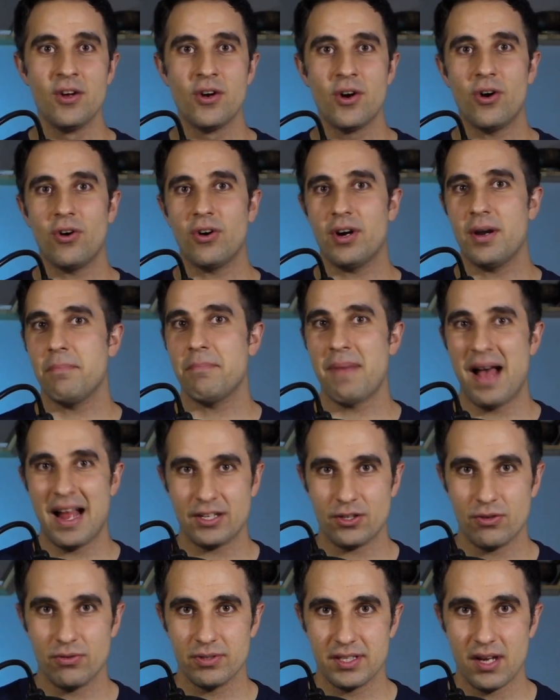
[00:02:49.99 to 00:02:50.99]
or a
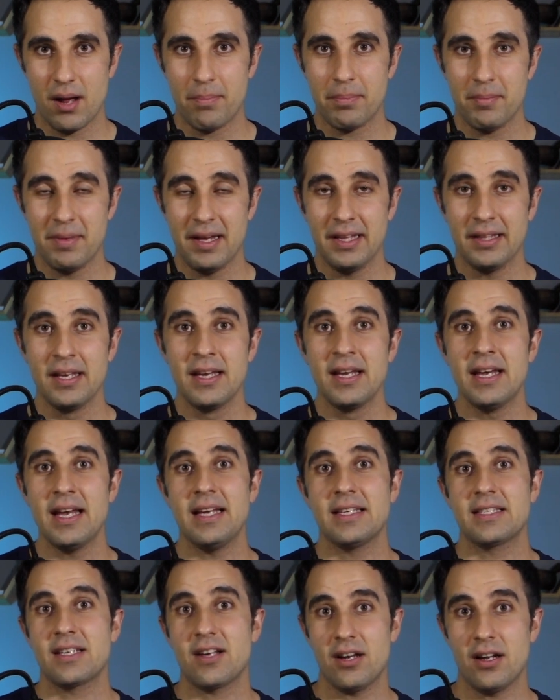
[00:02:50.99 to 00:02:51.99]
magical supplement
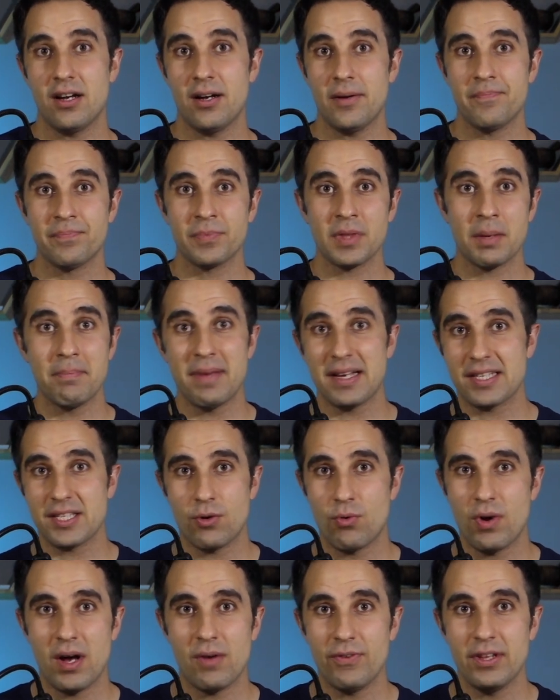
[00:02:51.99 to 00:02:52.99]
is gonna mess
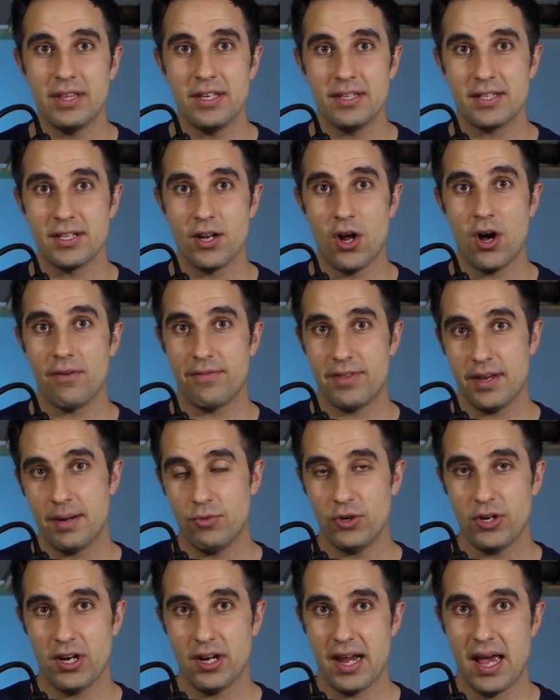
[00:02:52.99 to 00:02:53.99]
around with this law of
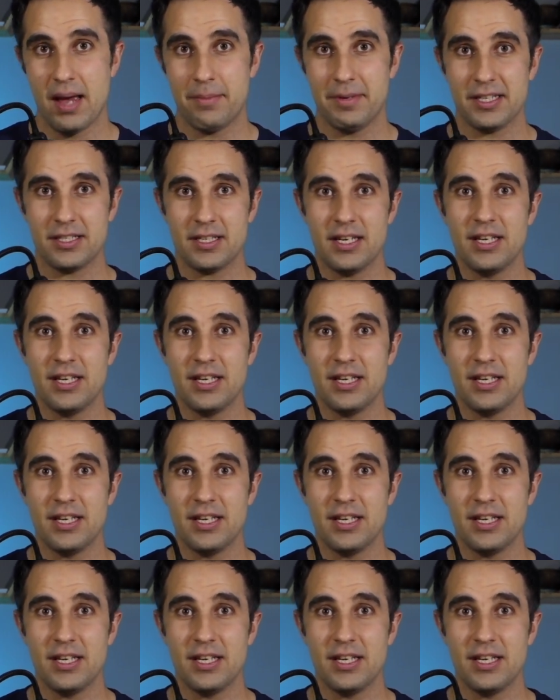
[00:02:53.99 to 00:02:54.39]
thermodynamics.